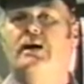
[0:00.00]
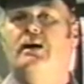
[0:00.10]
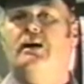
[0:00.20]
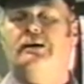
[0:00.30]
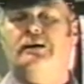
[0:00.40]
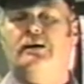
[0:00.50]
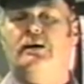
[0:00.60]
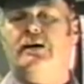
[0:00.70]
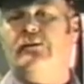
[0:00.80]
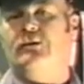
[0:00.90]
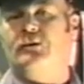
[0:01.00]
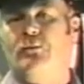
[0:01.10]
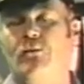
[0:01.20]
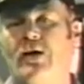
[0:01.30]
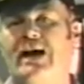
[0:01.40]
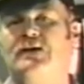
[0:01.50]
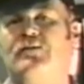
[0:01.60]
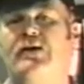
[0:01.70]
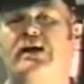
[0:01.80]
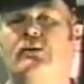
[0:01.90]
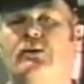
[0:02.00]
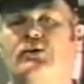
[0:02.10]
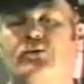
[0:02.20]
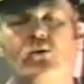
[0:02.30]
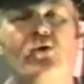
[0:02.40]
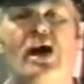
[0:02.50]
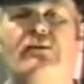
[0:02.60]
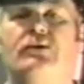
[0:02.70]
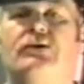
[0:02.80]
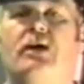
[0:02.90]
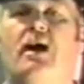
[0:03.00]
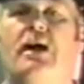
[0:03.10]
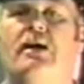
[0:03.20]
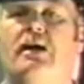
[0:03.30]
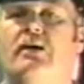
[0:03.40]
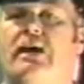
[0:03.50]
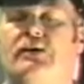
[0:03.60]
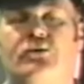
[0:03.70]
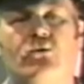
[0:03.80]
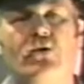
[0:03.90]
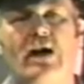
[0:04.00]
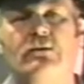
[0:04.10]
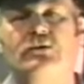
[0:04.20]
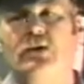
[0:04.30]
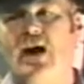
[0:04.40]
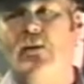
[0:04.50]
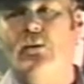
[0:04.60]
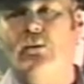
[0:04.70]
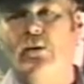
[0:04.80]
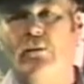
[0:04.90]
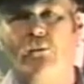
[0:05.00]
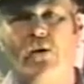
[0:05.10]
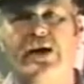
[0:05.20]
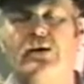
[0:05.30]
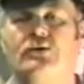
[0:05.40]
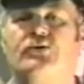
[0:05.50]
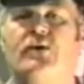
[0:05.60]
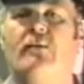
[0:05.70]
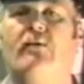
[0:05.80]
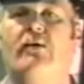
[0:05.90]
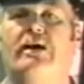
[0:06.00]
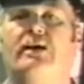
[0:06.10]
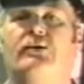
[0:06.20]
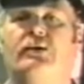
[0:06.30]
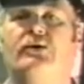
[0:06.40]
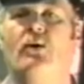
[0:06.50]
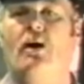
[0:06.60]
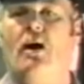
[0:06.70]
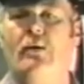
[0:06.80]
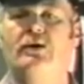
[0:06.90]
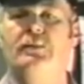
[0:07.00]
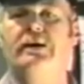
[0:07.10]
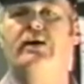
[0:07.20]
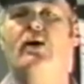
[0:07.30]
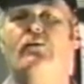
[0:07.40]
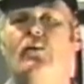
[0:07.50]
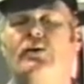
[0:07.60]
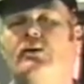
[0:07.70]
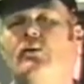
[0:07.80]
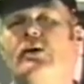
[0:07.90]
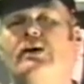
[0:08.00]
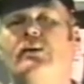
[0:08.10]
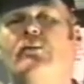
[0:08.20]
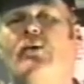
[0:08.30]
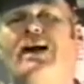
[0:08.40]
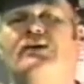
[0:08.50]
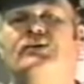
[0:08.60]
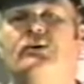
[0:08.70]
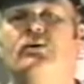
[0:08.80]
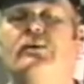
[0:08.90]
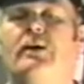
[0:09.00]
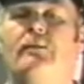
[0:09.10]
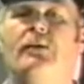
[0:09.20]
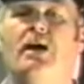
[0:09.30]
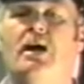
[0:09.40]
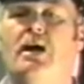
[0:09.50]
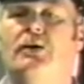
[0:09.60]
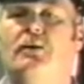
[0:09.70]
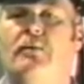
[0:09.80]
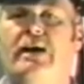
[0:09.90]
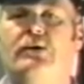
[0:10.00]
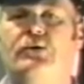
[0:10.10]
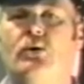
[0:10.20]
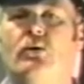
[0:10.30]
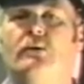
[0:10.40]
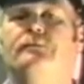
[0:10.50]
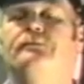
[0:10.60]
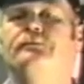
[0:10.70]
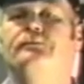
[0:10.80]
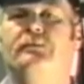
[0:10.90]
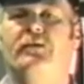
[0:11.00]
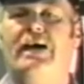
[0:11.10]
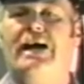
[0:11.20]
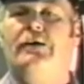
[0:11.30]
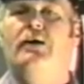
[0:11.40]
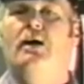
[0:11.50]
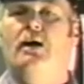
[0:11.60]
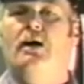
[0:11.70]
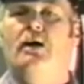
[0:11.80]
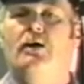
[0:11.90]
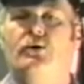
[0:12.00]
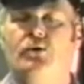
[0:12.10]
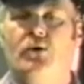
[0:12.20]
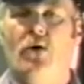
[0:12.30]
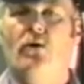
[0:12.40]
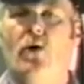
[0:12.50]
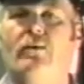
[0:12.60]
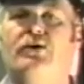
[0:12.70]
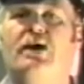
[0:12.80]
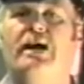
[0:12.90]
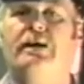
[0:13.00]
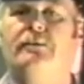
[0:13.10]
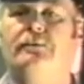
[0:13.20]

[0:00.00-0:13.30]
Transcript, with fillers: Uh, if it's a brass fitting with a screwdriver slot, that screwdriver slot will, will break or strip very easily. So always be careful when you're working with brass and aluminum to make sure that you don't over tighten.